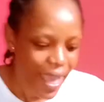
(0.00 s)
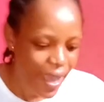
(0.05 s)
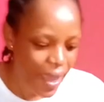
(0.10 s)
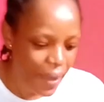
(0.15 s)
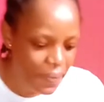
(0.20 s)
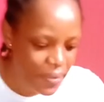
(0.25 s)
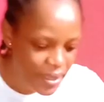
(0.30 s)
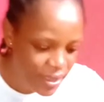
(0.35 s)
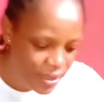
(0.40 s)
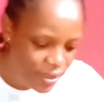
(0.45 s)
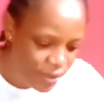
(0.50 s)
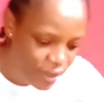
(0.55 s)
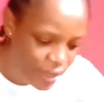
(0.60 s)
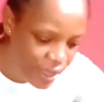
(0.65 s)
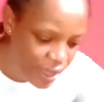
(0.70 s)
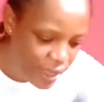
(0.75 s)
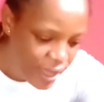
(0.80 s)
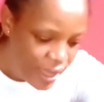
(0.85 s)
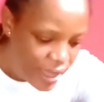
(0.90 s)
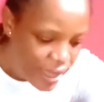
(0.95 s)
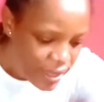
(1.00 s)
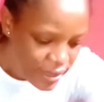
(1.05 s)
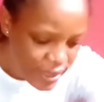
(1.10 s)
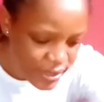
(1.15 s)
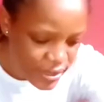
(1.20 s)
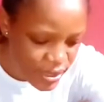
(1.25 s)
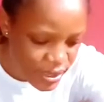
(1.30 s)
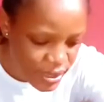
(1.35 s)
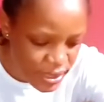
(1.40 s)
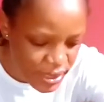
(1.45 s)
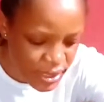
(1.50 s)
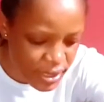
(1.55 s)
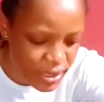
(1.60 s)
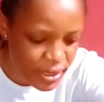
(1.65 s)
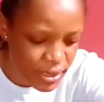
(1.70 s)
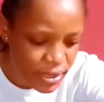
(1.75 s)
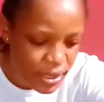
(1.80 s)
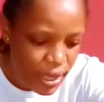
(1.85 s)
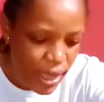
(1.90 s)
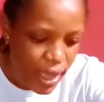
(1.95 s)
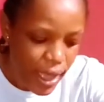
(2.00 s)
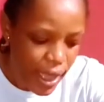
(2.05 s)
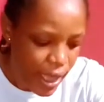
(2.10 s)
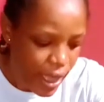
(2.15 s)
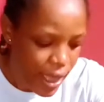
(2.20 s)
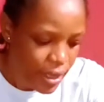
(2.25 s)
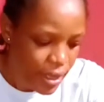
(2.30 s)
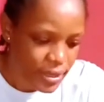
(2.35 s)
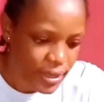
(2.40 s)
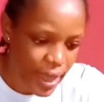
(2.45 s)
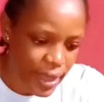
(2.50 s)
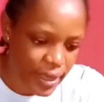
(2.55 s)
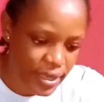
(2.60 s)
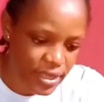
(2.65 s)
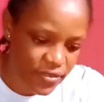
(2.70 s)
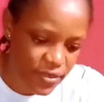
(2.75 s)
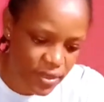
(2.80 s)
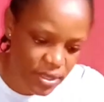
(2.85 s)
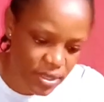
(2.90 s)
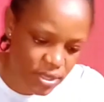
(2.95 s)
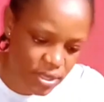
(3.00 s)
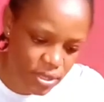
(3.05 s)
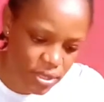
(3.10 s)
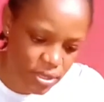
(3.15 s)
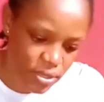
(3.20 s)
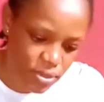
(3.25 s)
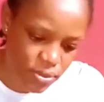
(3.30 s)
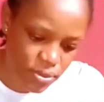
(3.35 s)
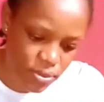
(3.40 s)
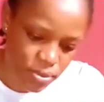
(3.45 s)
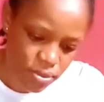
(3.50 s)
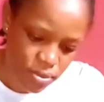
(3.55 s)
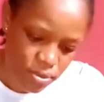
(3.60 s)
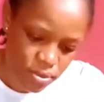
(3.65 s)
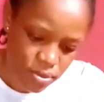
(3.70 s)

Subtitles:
Okay. This thing. It's like it's for this thing.